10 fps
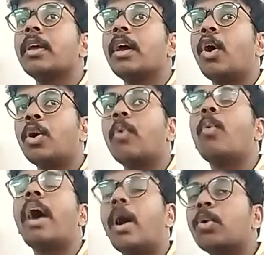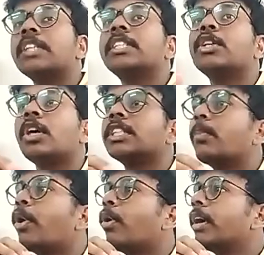or how does it cause of
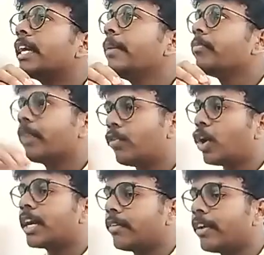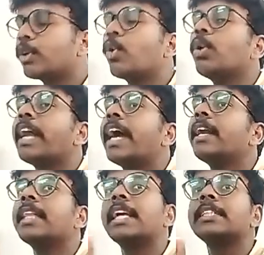poverty? We told
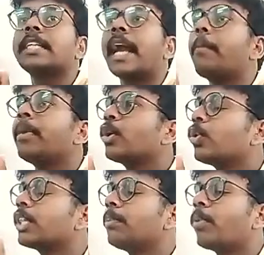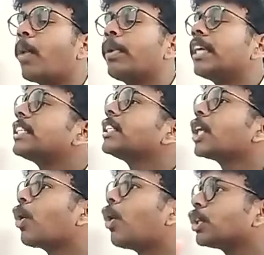that there is a rapid growth in population is a
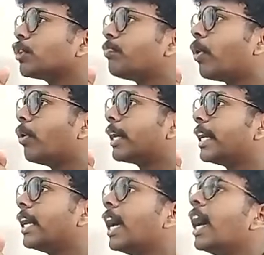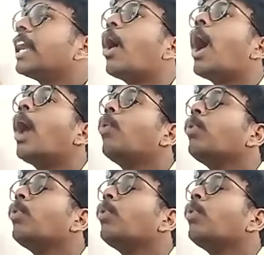cause of poverty. Now, how